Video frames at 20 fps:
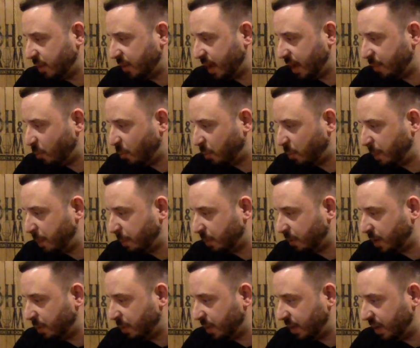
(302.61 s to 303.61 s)
We got more people
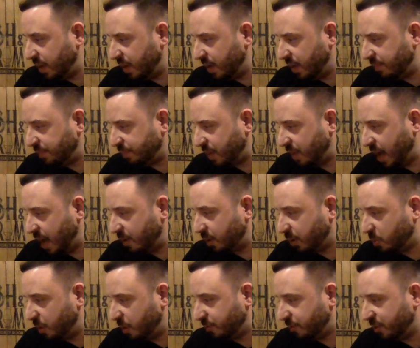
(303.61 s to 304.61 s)
coming in.
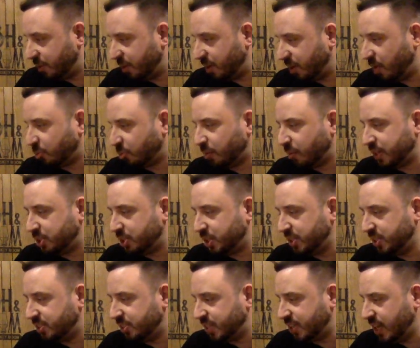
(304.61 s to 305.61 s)
Eric Whitford,
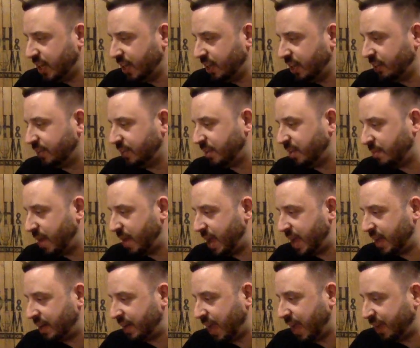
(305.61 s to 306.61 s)
Richie Z, the
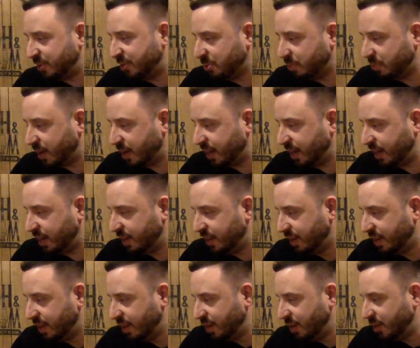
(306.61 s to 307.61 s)
man. How you doing, buddy?
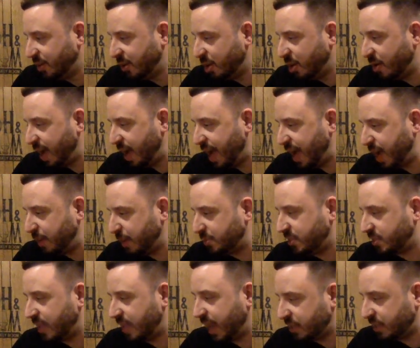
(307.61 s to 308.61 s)
Go
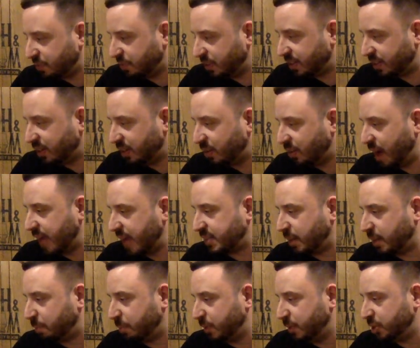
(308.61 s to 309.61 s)
Habs. Thanks for the congrats.
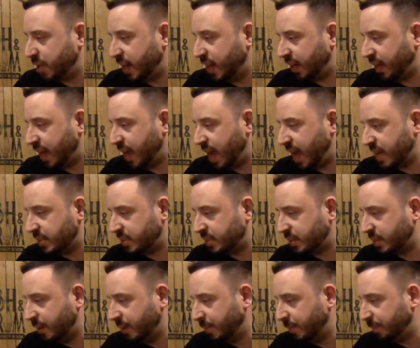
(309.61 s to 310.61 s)
I appreciate it,
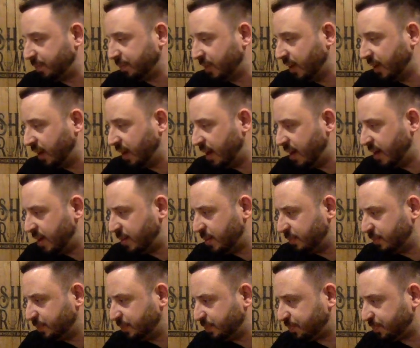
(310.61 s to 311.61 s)
guys.
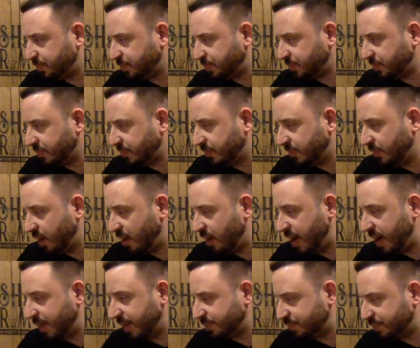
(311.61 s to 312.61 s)
Um, all
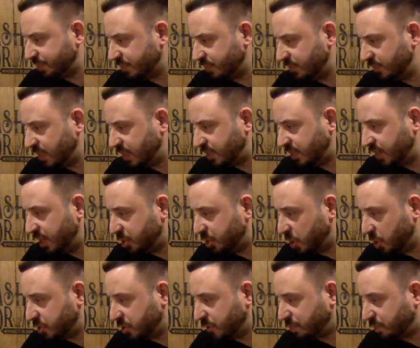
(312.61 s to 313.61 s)
right. Let's see.
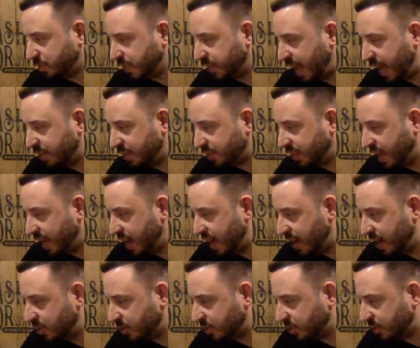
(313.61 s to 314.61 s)
Joseph Brazal's in the
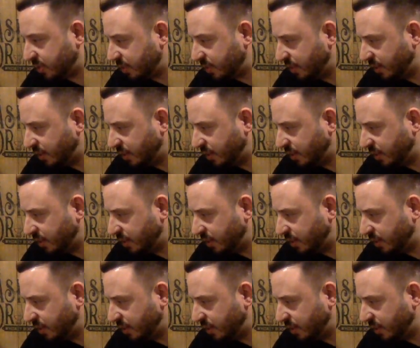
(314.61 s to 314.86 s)
house.